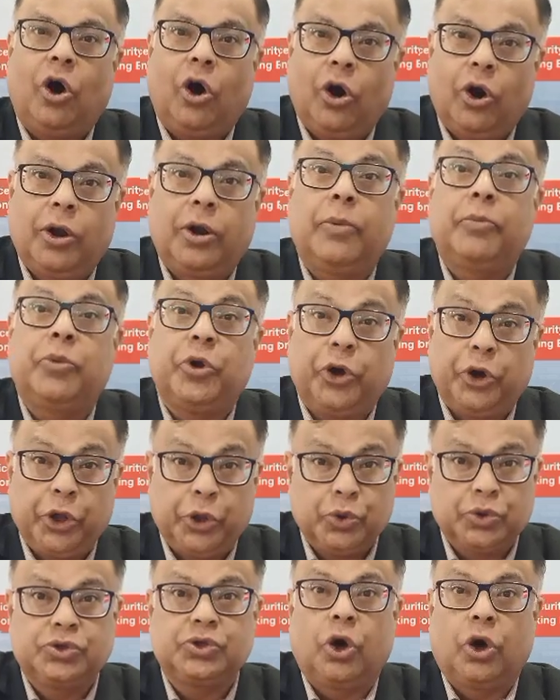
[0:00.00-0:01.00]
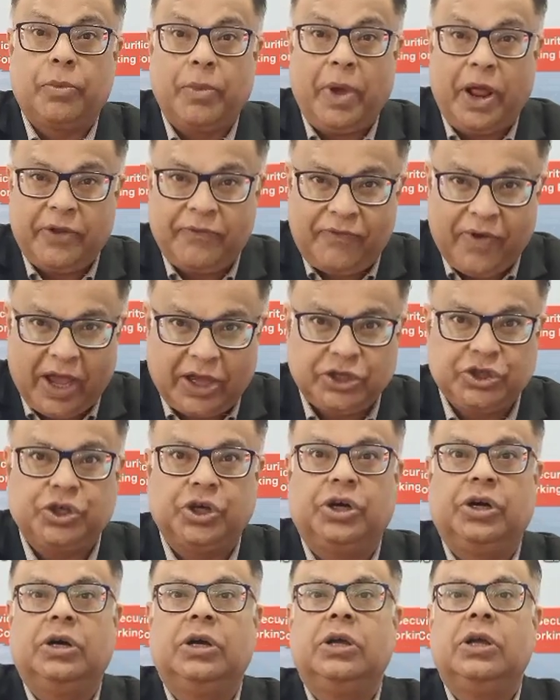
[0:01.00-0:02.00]
or produce or
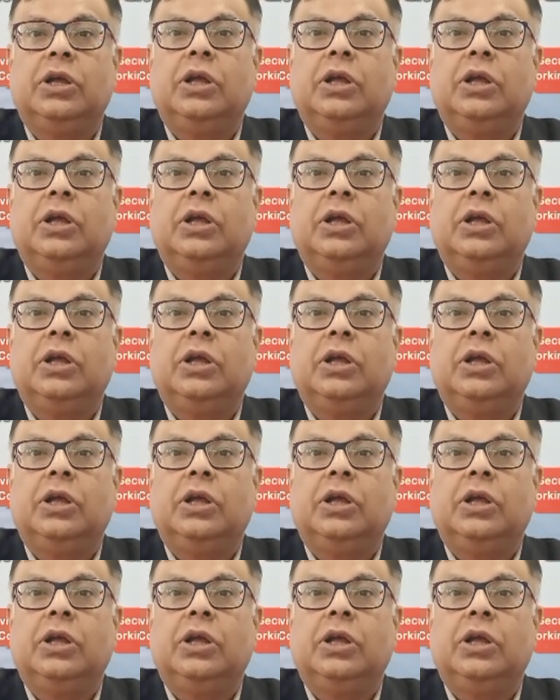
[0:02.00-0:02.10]
manufacture